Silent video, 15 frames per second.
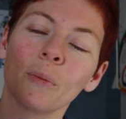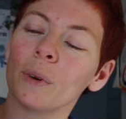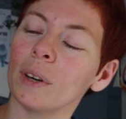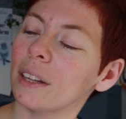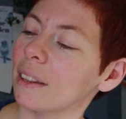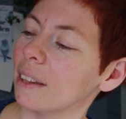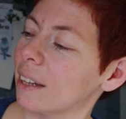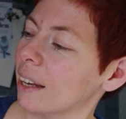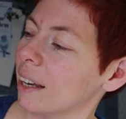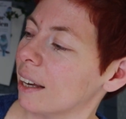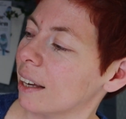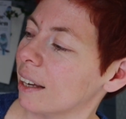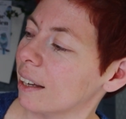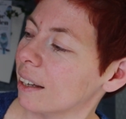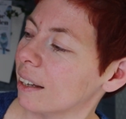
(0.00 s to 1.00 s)
with
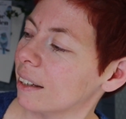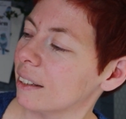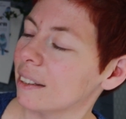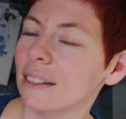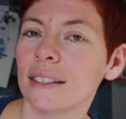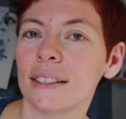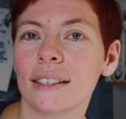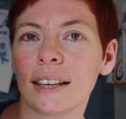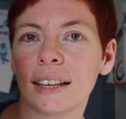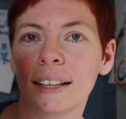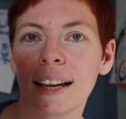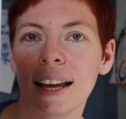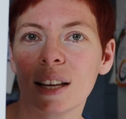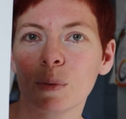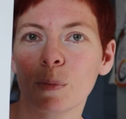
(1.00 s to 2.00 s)
a, this is a
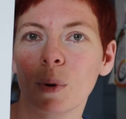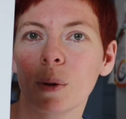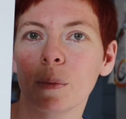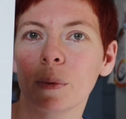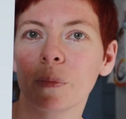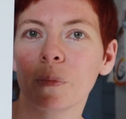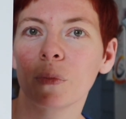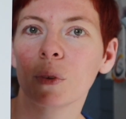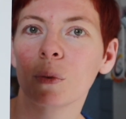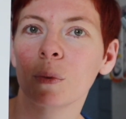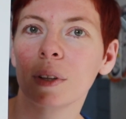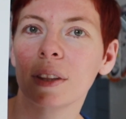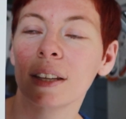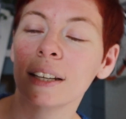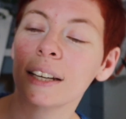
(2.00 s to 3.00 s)
glass ball
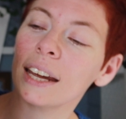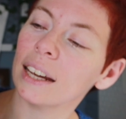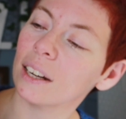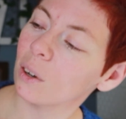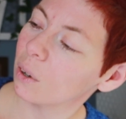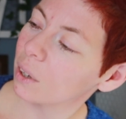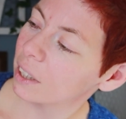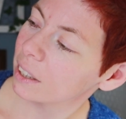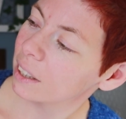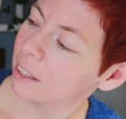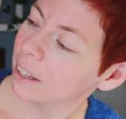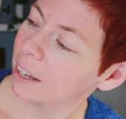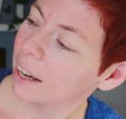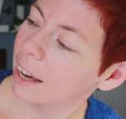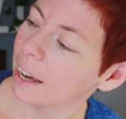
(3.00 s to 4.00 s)
with an acorn
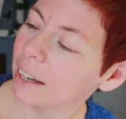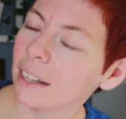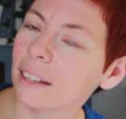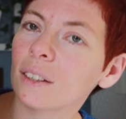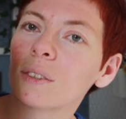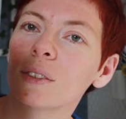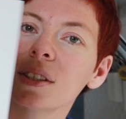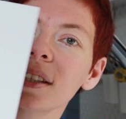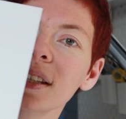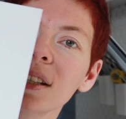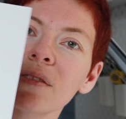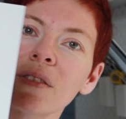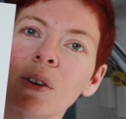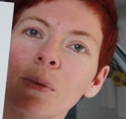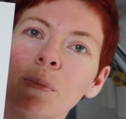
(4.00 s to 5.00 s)
hanging. You can see
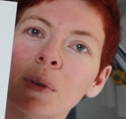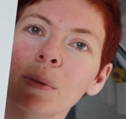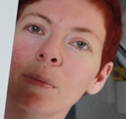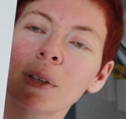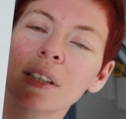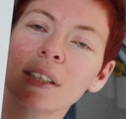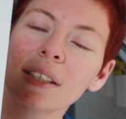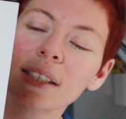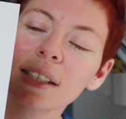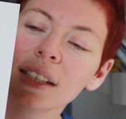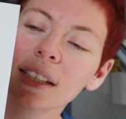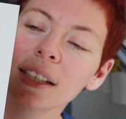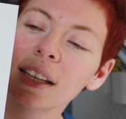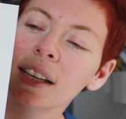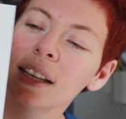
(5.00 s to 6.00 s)
it's very
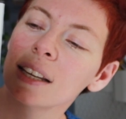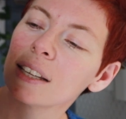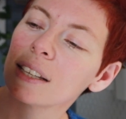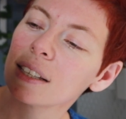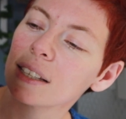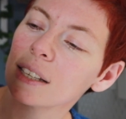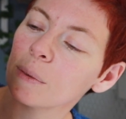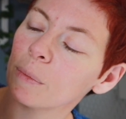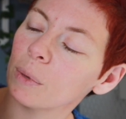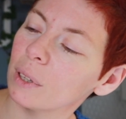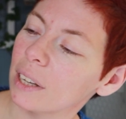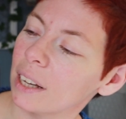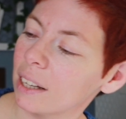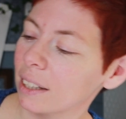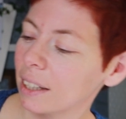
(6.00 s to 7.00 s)
minimalistic
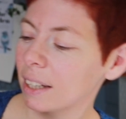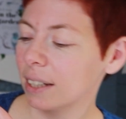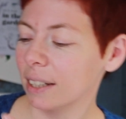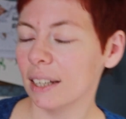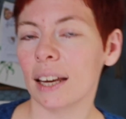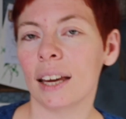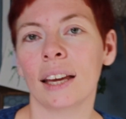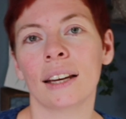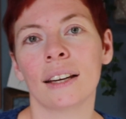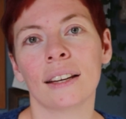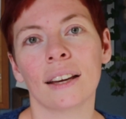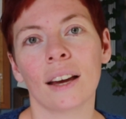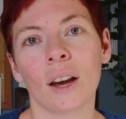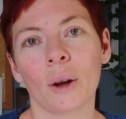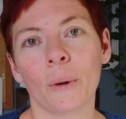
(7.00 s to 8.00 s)
simple, elegant,
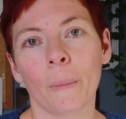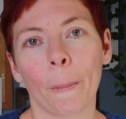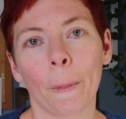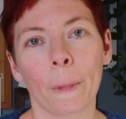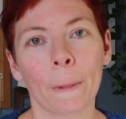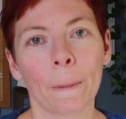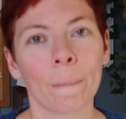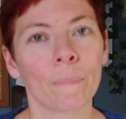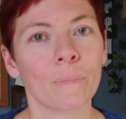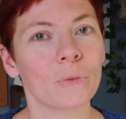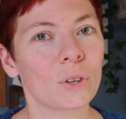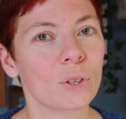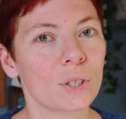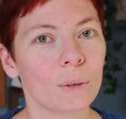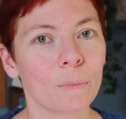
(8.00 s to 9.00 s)
and um,
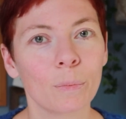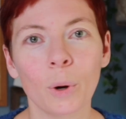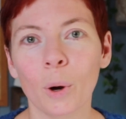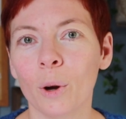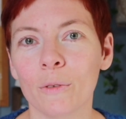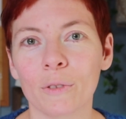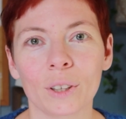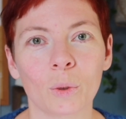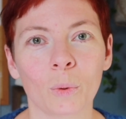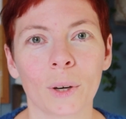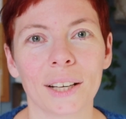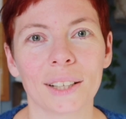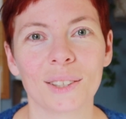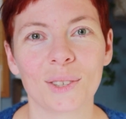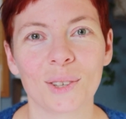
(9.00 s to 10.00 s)
just a perfect
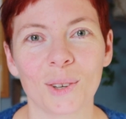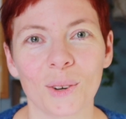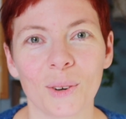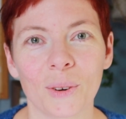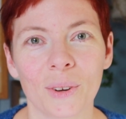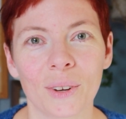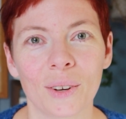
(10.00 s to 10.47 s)
way to